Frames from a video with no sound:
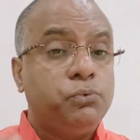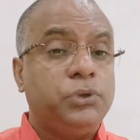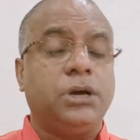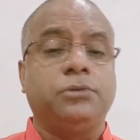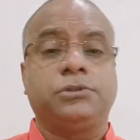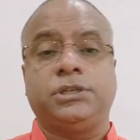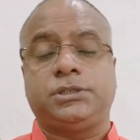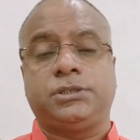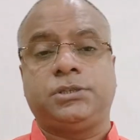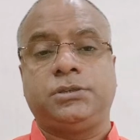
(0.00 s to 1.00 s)
without
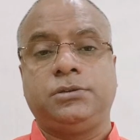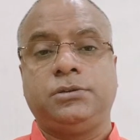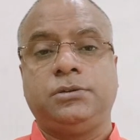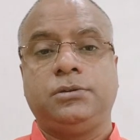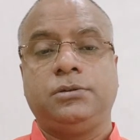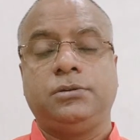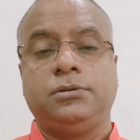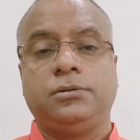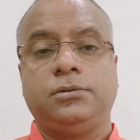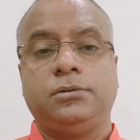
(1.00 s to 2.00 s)
it.
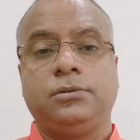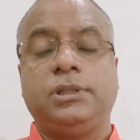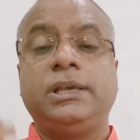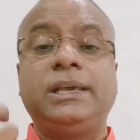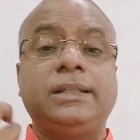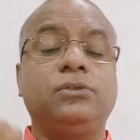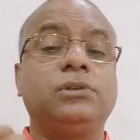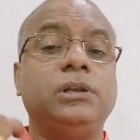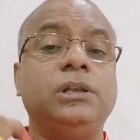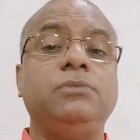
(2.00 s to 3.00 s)
They
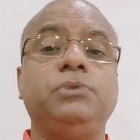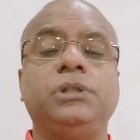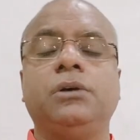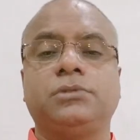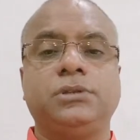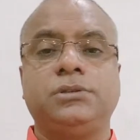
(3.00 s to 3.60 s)
cannot live without it.